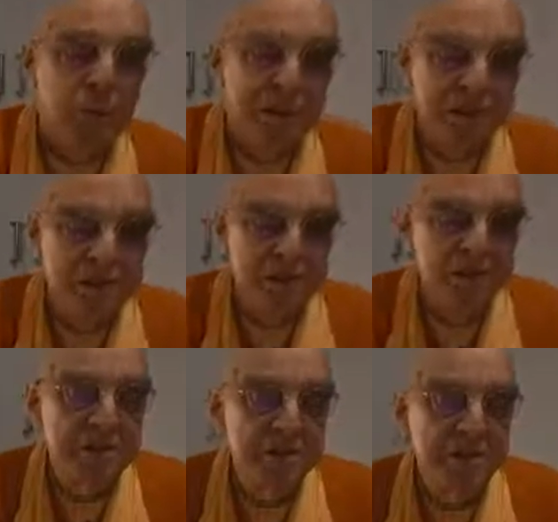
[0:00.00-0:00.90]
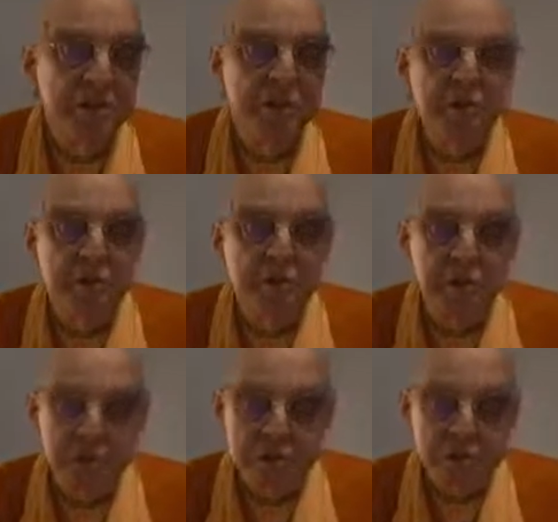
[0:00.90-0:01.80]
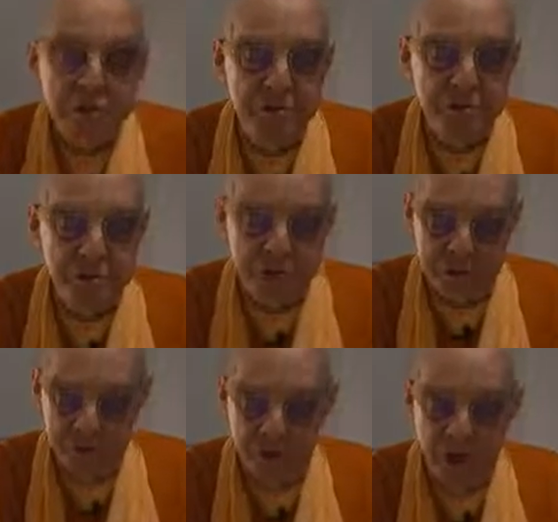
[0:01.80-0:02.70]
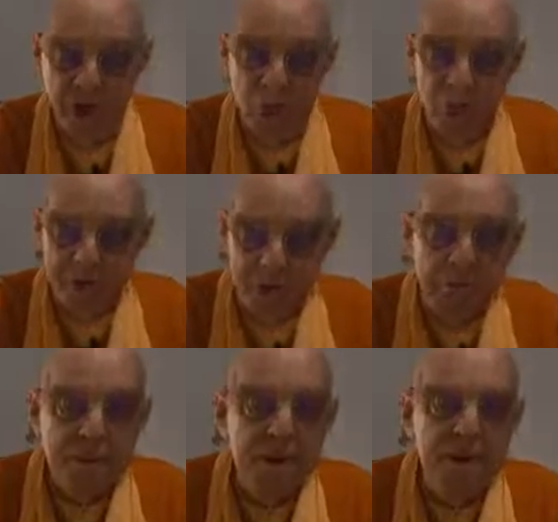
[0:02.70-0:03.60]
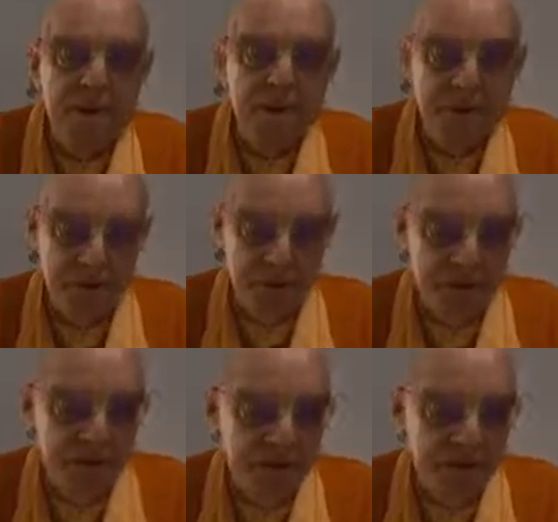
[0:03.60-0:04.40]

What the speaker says: engages in spiritual devotional service without motivation,